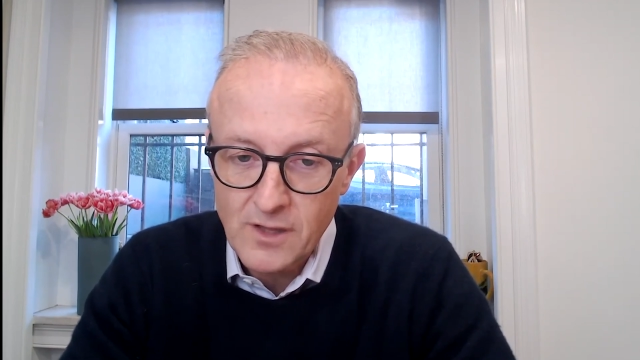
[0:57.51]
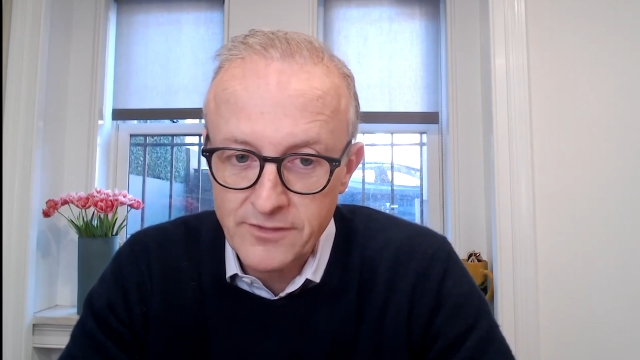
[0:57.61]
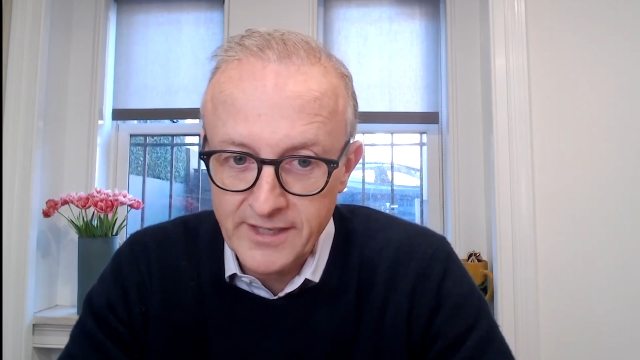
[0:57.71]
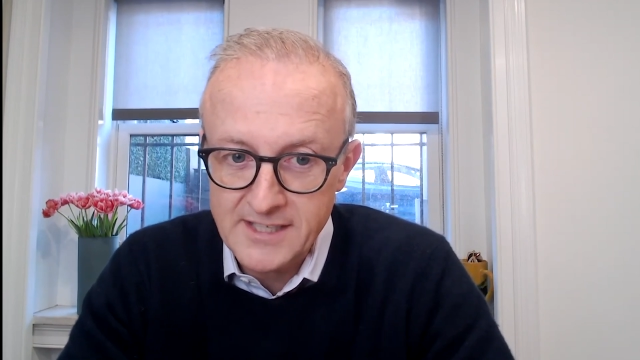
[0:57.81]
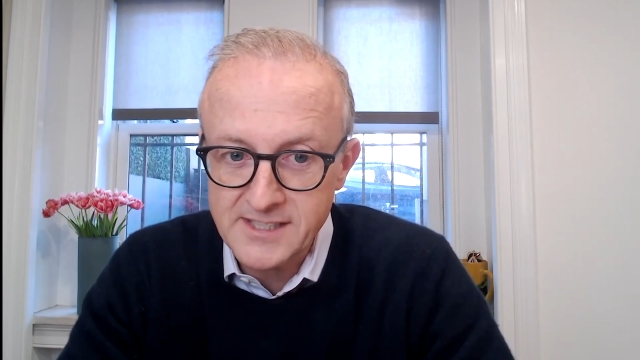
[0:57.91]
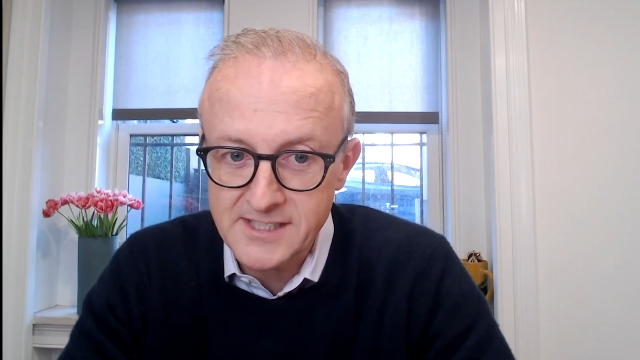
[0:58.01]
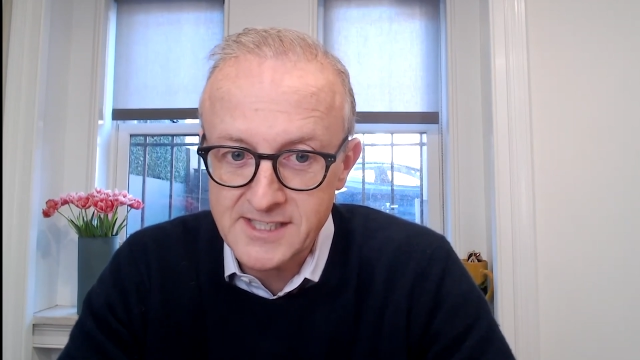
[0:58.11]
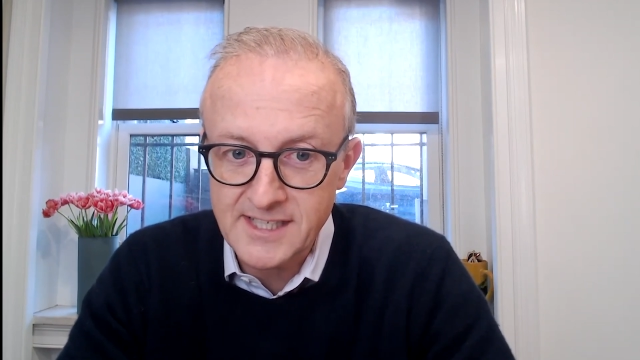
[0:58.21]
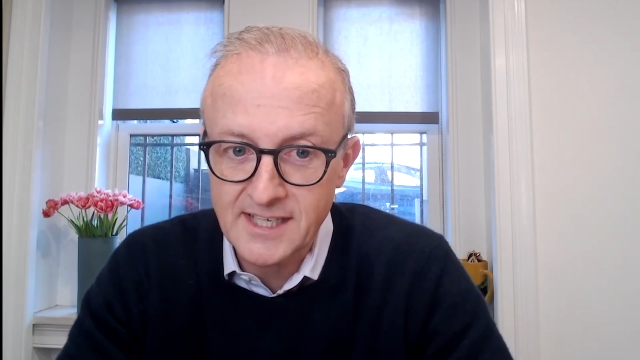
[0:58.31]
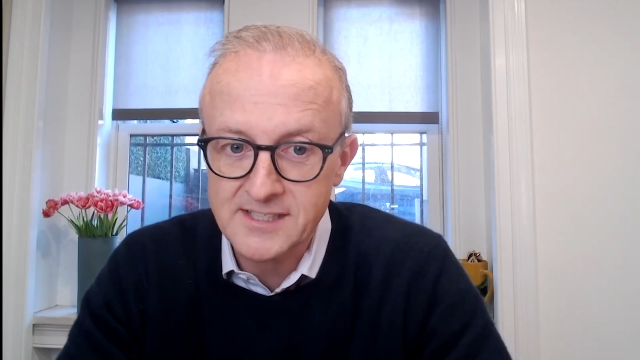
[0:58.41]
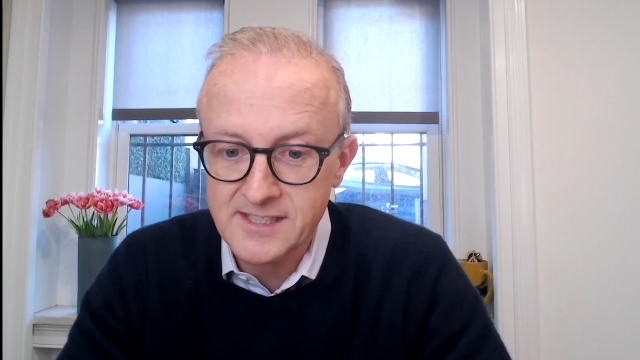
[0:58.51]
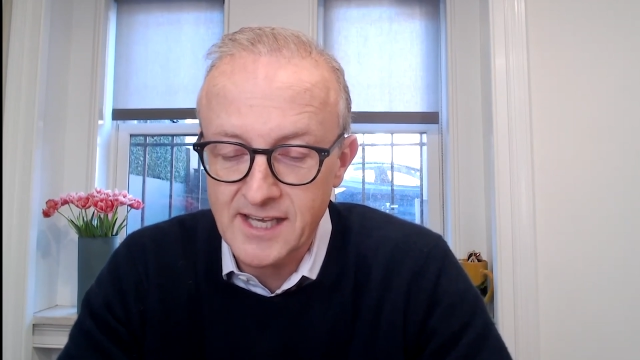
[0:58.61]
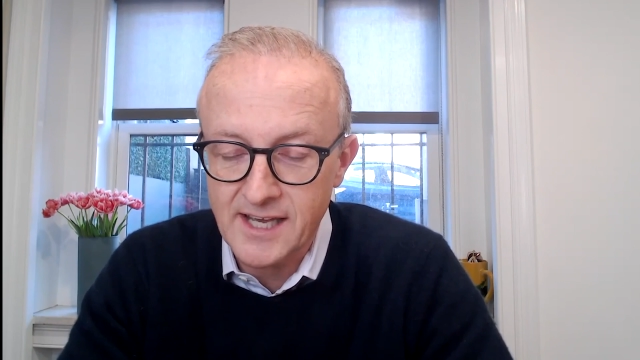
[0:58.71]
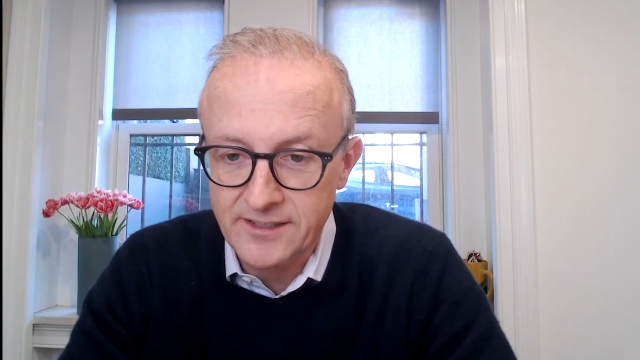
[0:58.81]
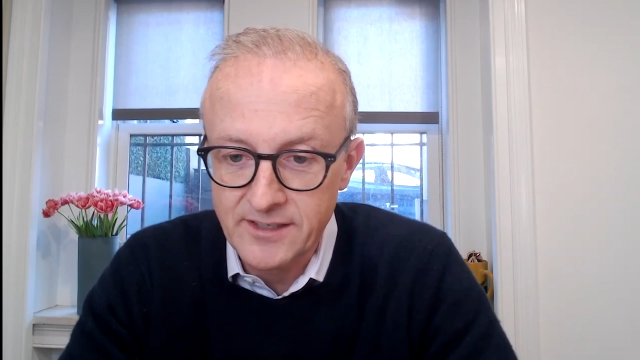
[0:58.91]
The SEC has
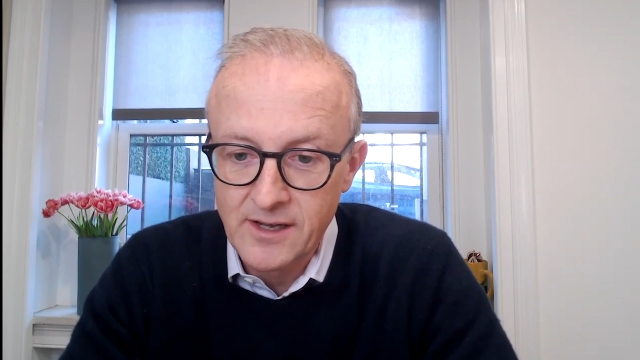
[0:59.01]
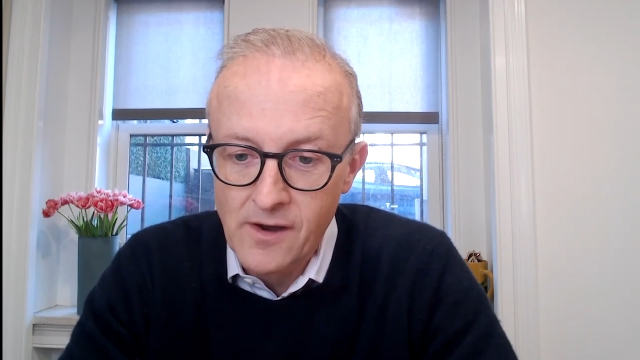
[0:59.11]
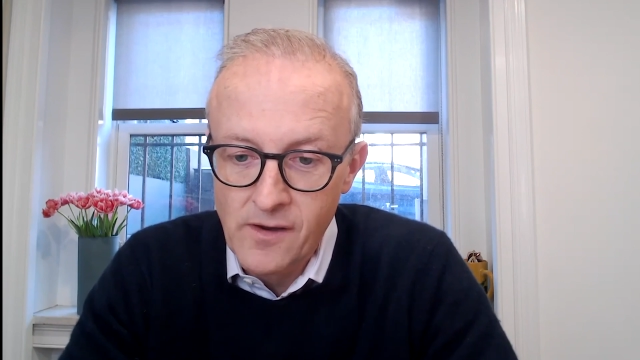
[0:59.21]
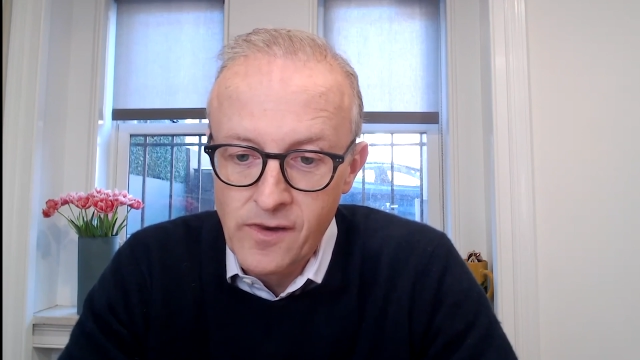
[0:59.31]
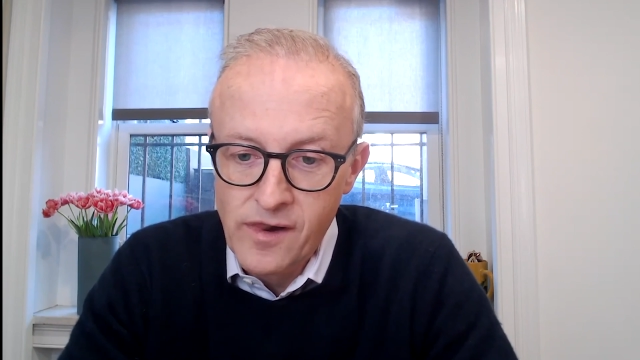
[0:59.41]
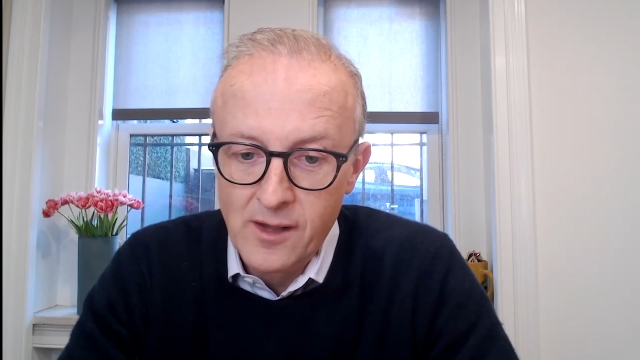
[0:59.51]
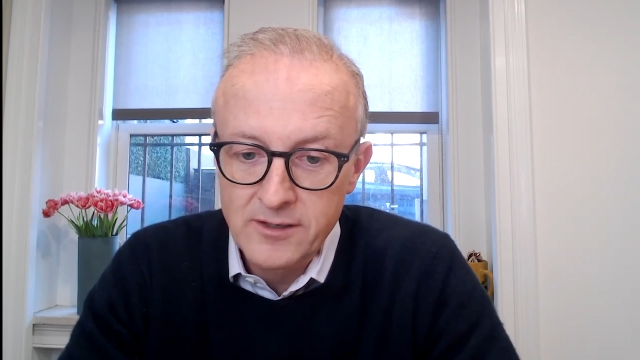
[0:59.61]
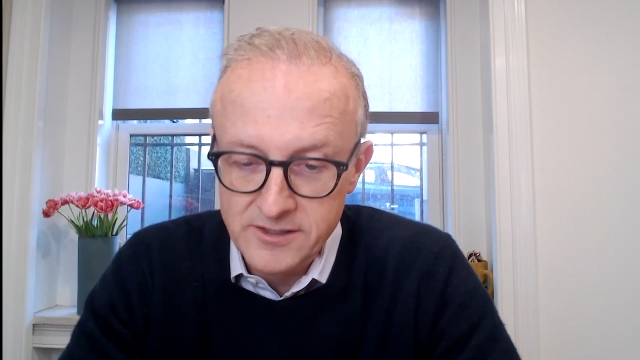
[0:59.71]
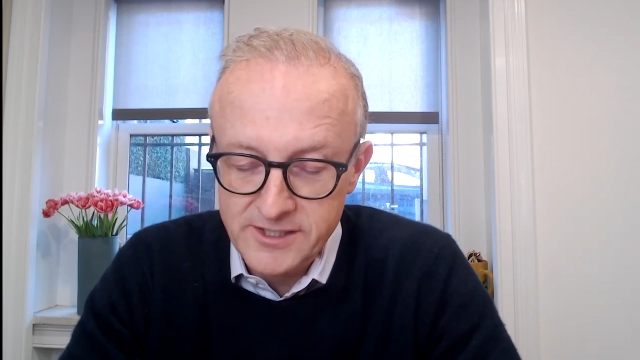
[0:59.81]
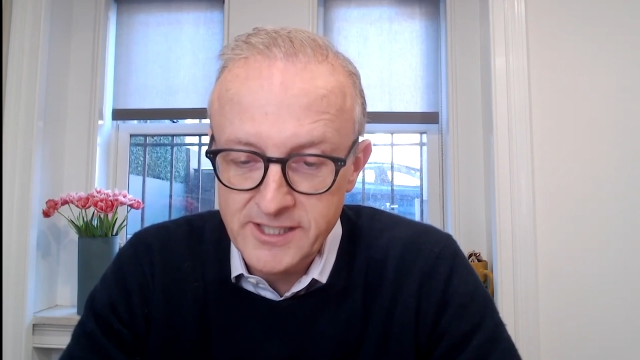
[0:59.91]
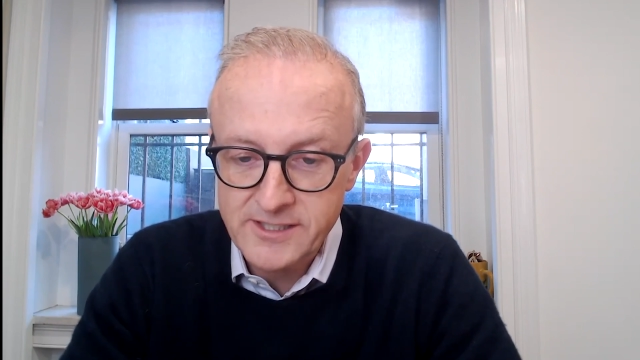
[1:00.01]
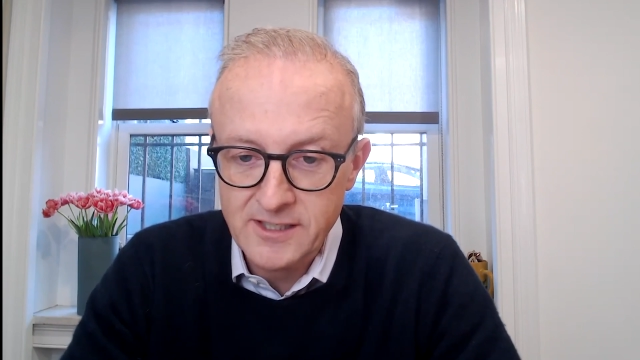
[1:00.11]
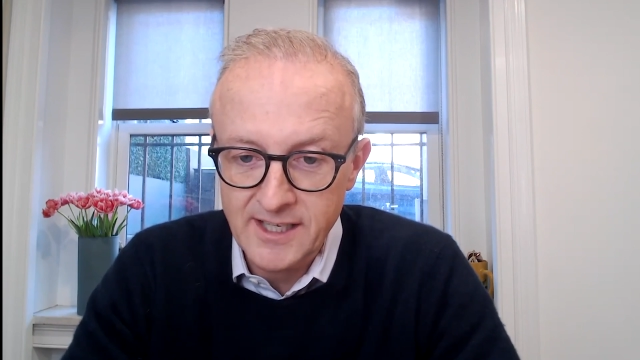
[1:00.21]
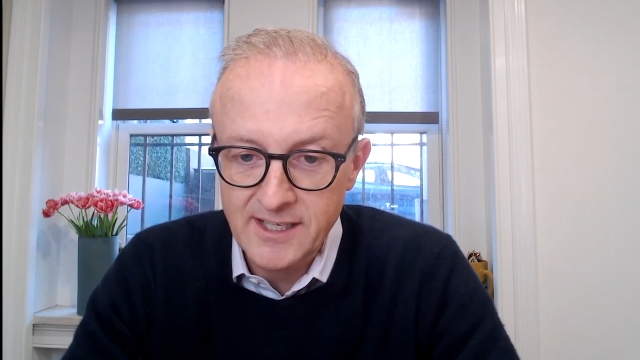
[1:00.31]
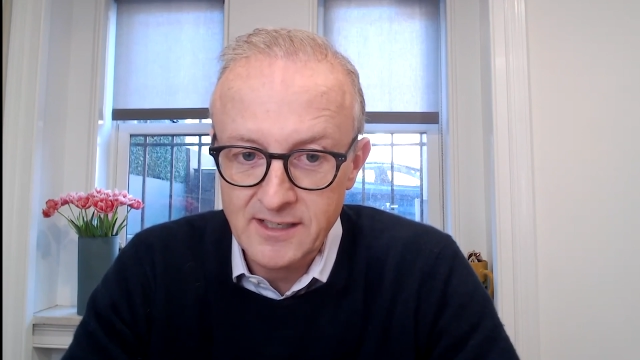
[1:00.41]
said
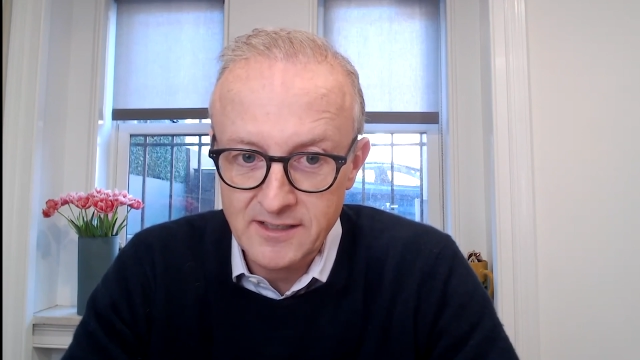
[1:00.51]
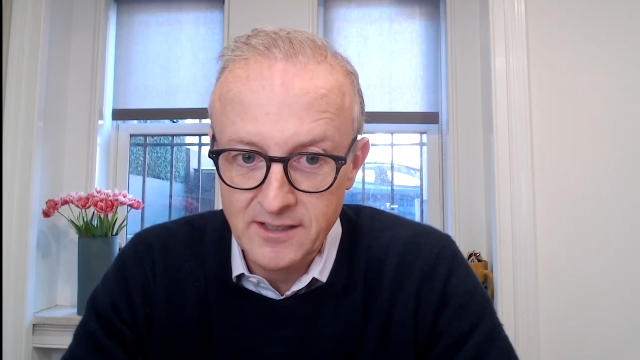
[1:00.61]
consistently,